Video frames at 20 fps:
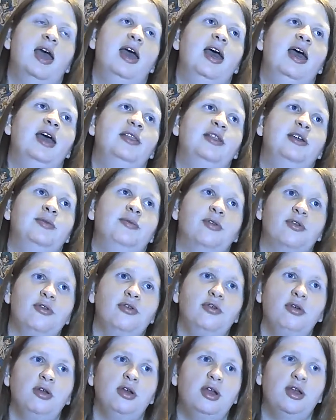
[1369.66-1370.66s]
And then what
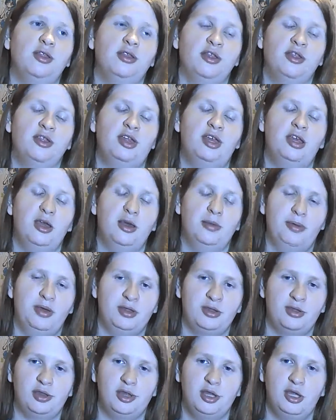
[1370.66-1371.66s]
Kruger does is he
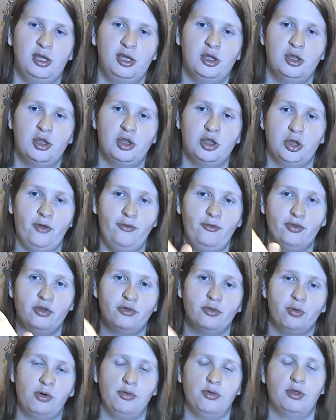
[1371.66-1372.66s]
basically shoves
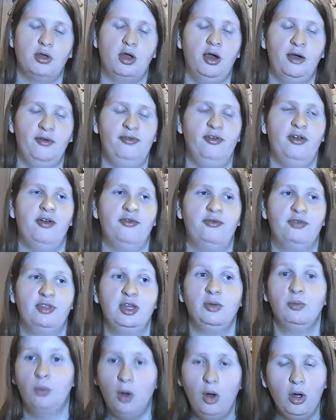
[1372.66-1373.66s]
Gross off of the
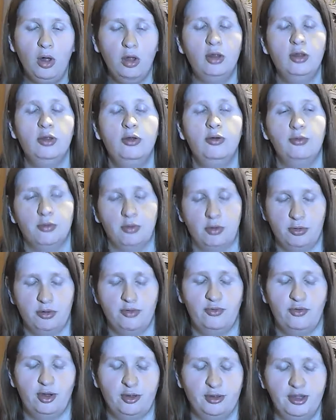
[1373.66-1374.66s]
wall. Gross
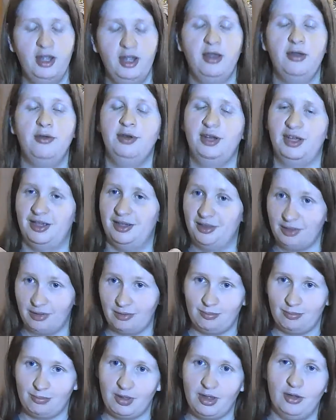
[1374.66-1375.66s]
falls down, is
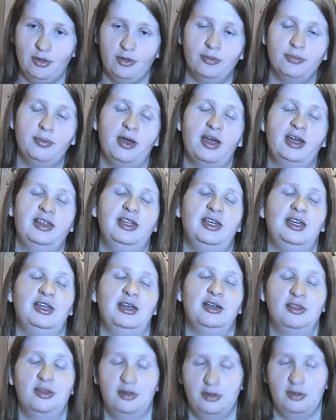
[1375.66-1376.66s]
killed by
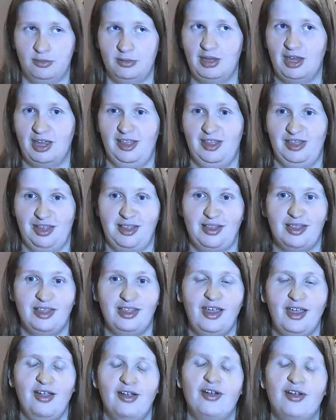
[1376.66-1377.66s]
the Titan that's
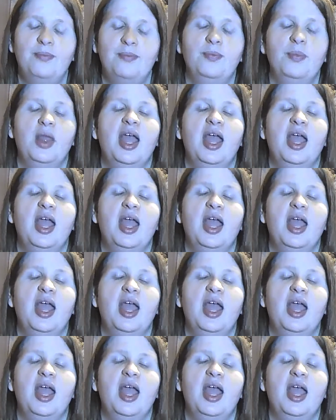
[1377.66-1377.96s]
there.